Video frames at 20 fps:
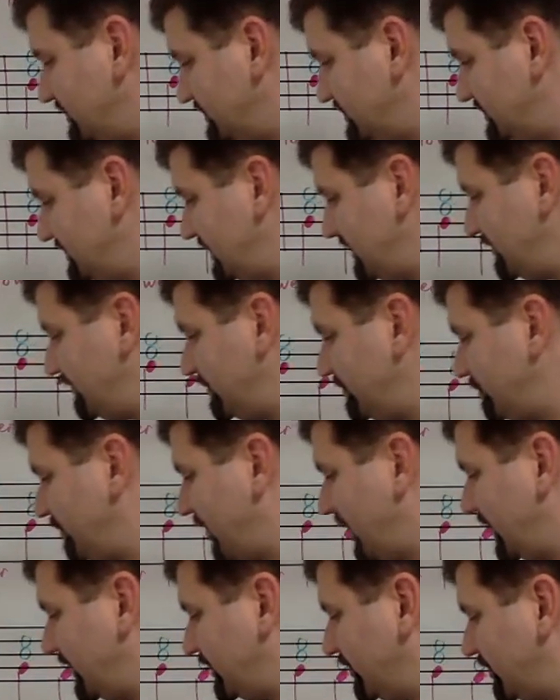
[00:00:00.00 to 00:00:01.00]
D
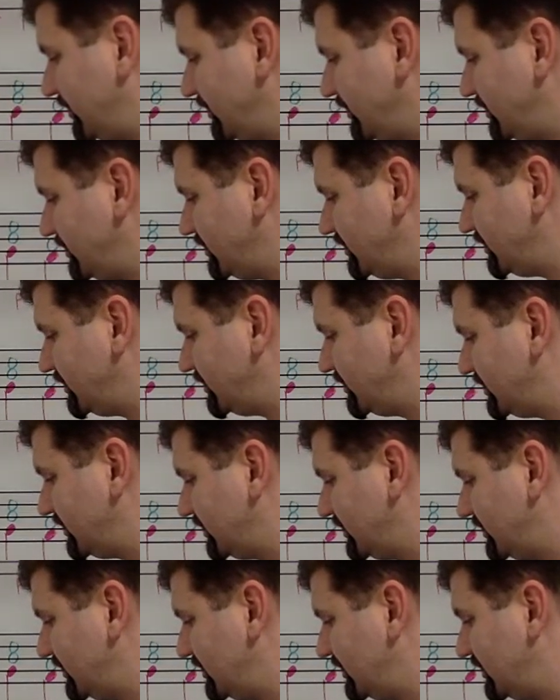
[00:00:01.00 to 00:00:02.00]
minor,
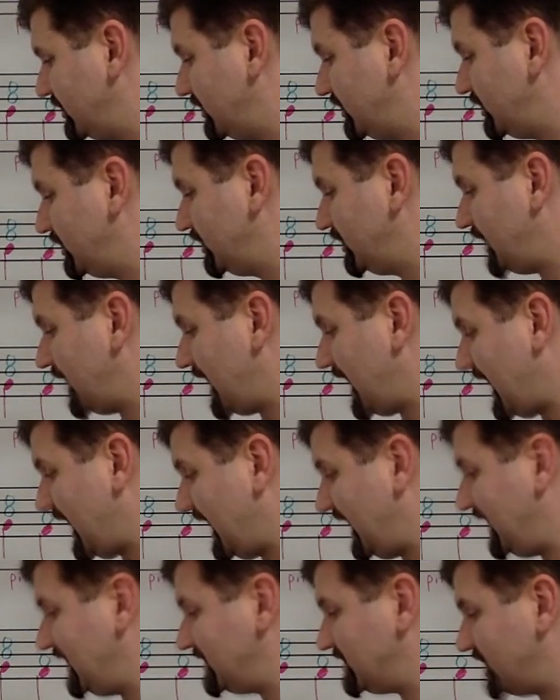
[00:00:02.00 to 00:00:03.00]

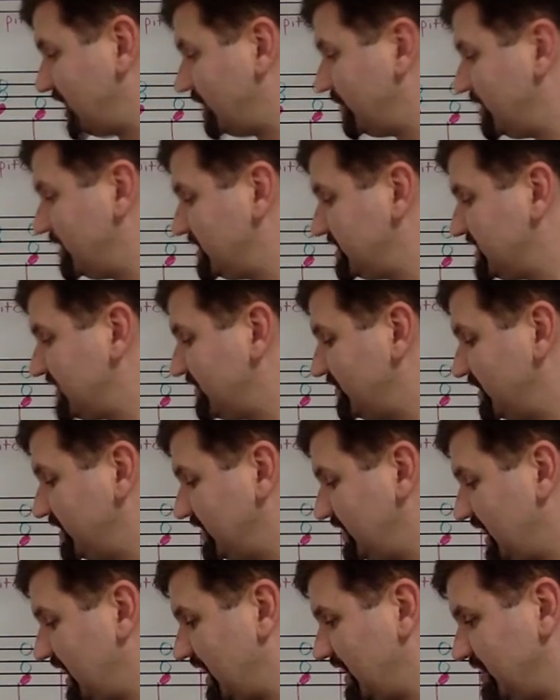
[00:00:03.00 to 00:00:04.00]
A dominant 7
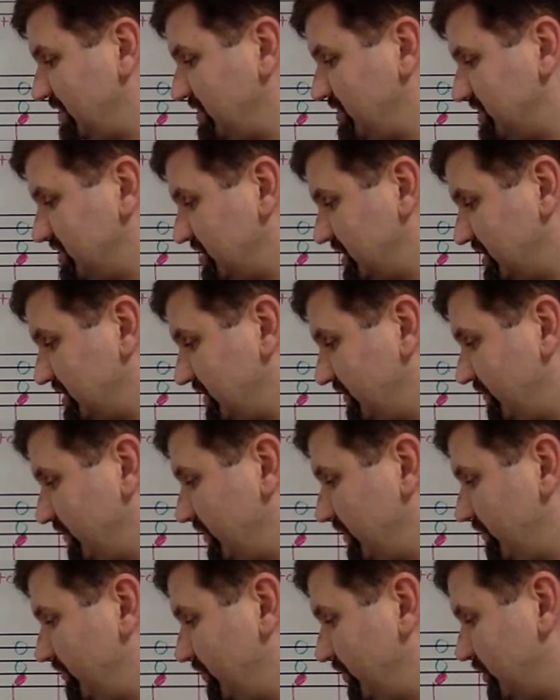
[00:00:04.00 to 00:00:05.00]
again, just a different
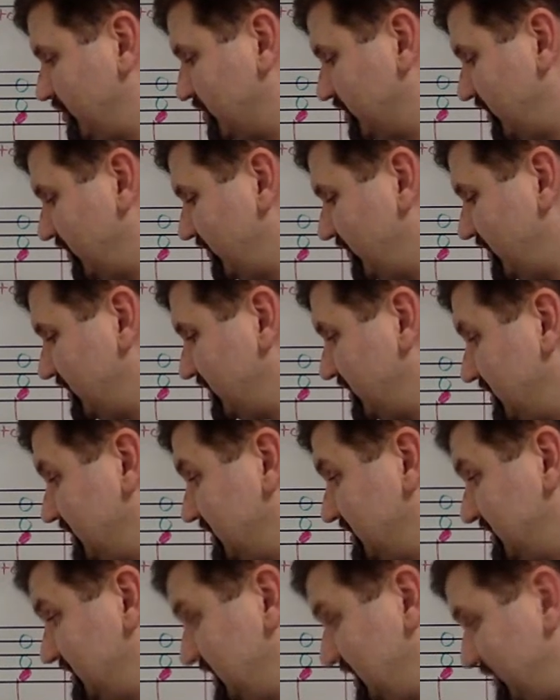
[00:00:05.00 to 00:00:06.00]
inversion of it,
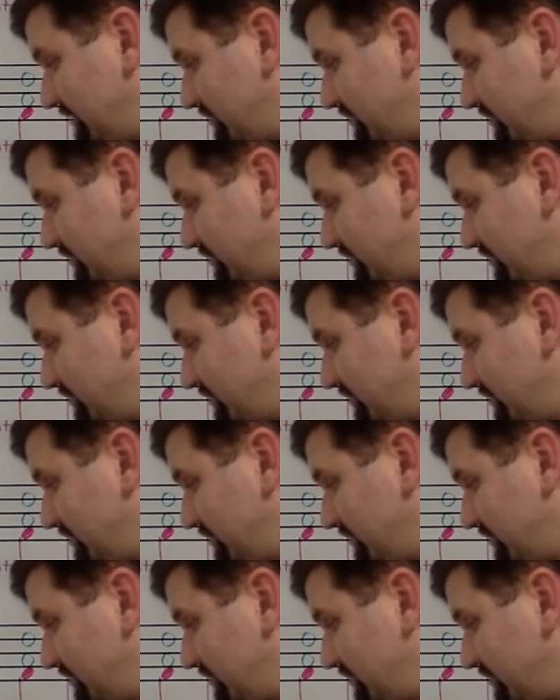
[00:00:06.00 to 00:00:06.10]
D